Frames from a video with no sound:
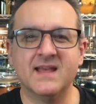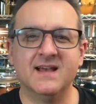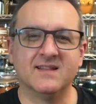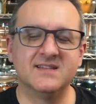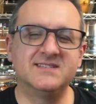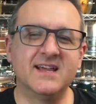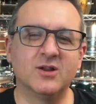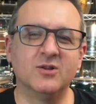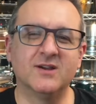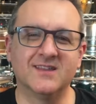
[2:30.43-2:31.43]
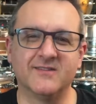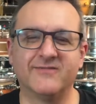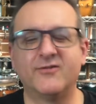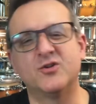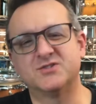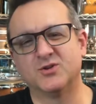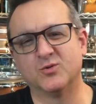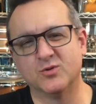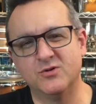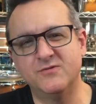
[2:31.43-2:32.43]
Let's take a look at the first
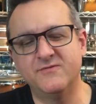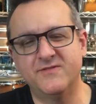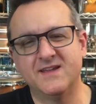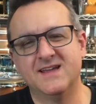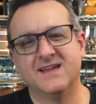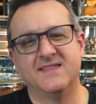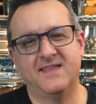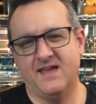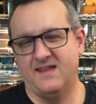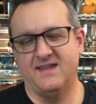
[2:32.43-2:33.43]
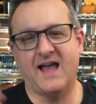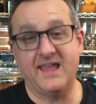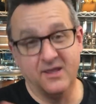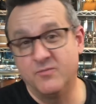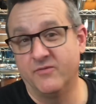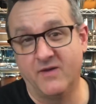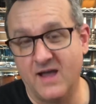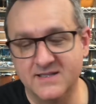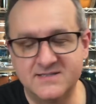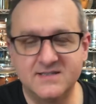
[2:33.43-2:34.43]
groove that I
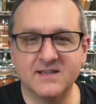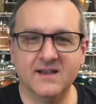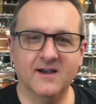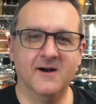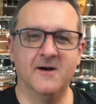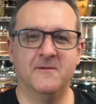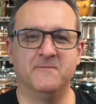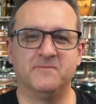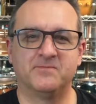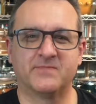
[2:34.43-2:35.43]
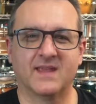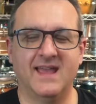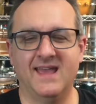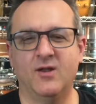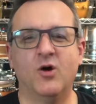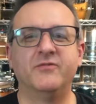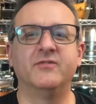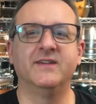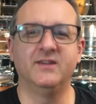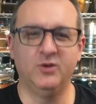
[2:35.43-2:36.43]
improvised, and
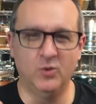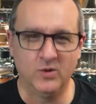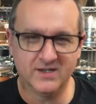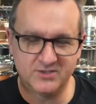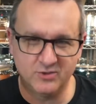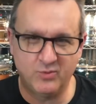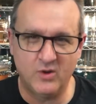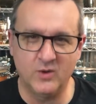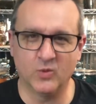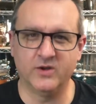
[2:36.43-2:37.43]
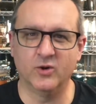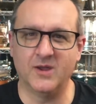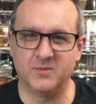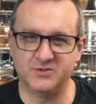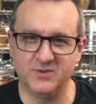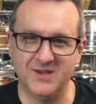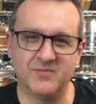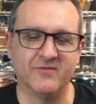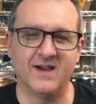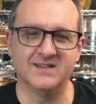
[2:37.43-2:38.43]
hopefully you will get to a point where you're able to
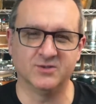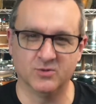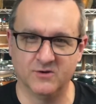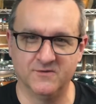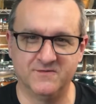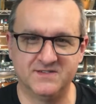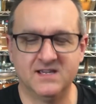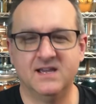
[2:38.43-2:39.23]
improvise grooves